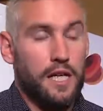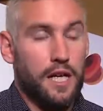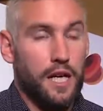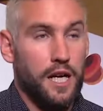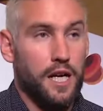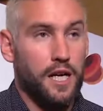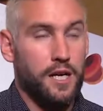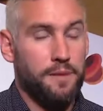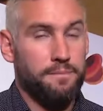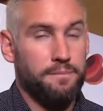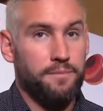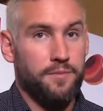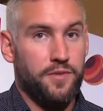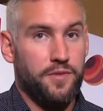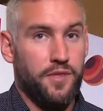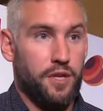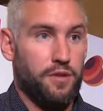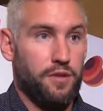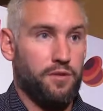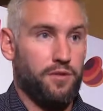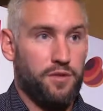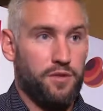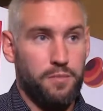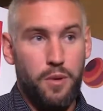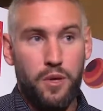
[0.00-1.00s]
Um,
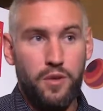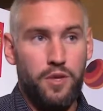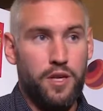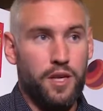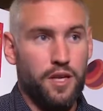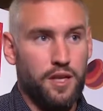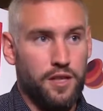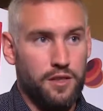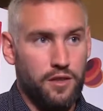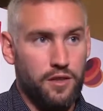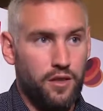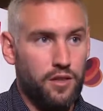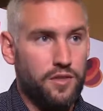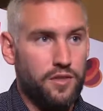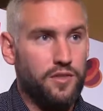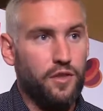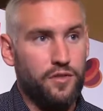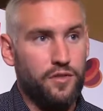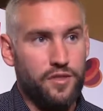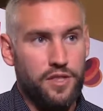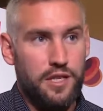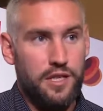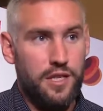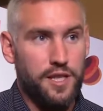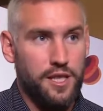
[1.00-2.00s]
so smoking is
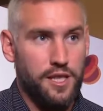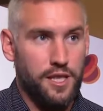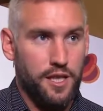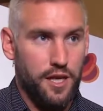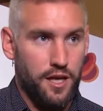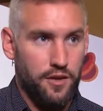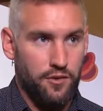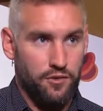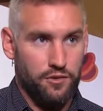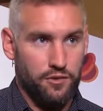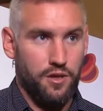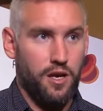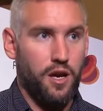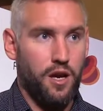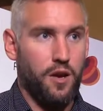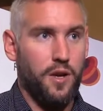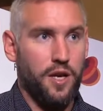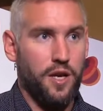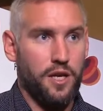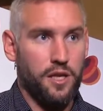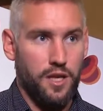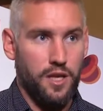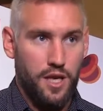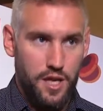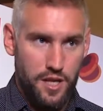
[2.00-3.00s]
obviously an
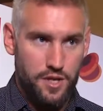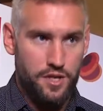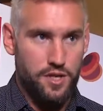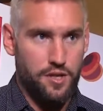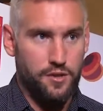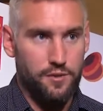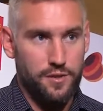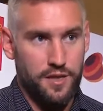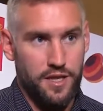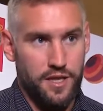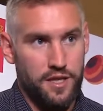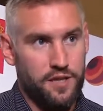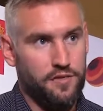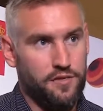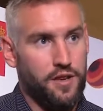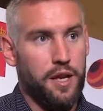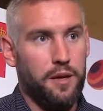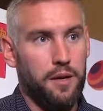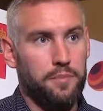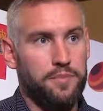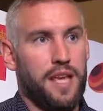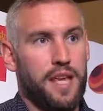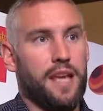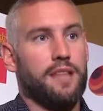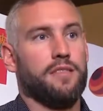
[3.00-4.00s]
ongoing issue in the
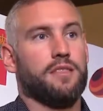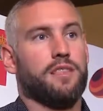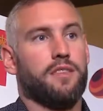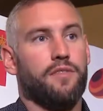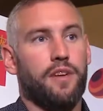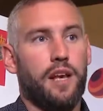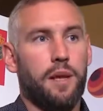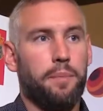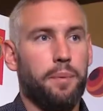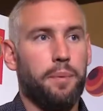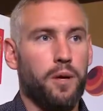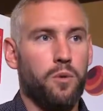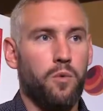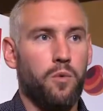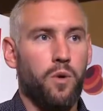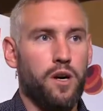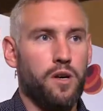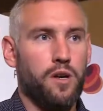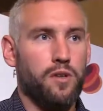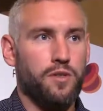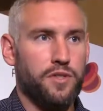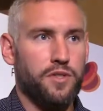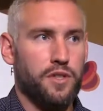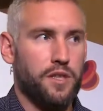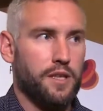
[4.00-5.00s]
developed and developing
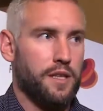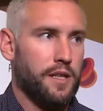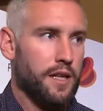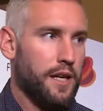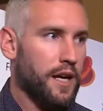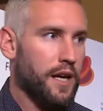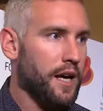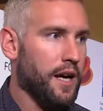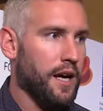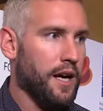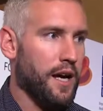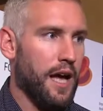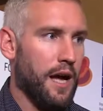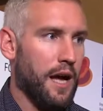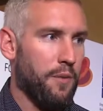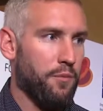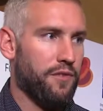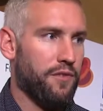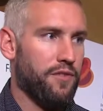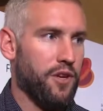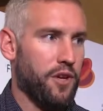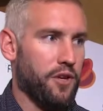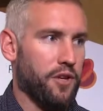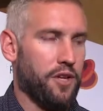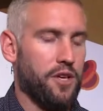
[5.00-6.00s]
world, uh, and
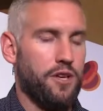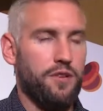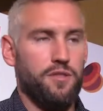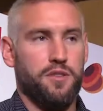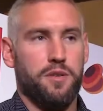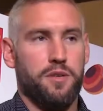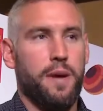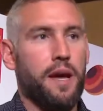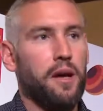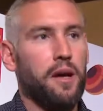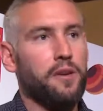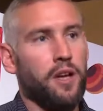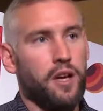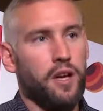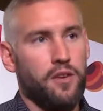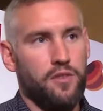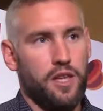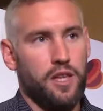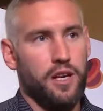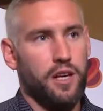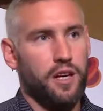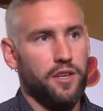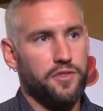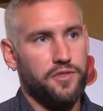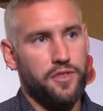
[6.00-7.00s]
we've learned a huge amount over the
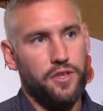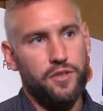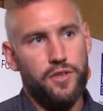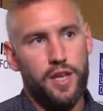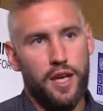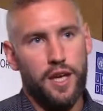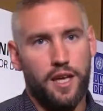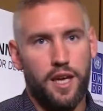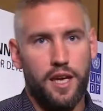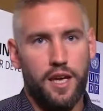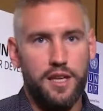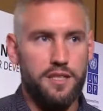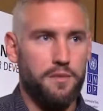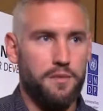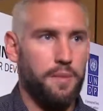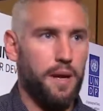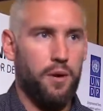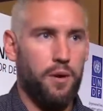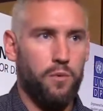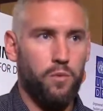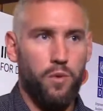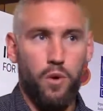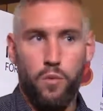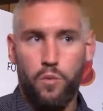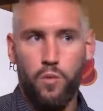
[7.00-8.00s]
last two decades
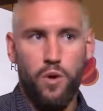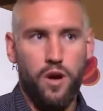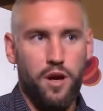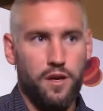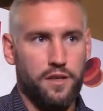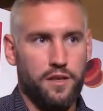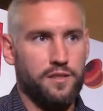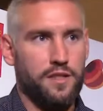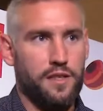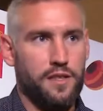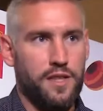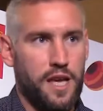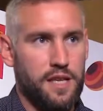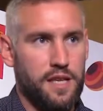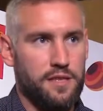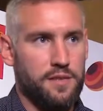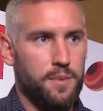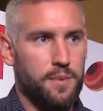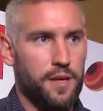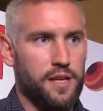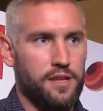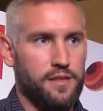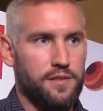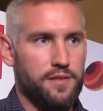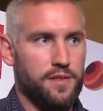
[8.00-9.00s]
about what works in that
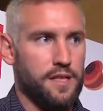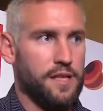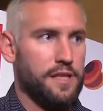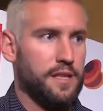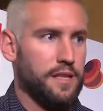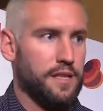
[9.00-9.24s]
space.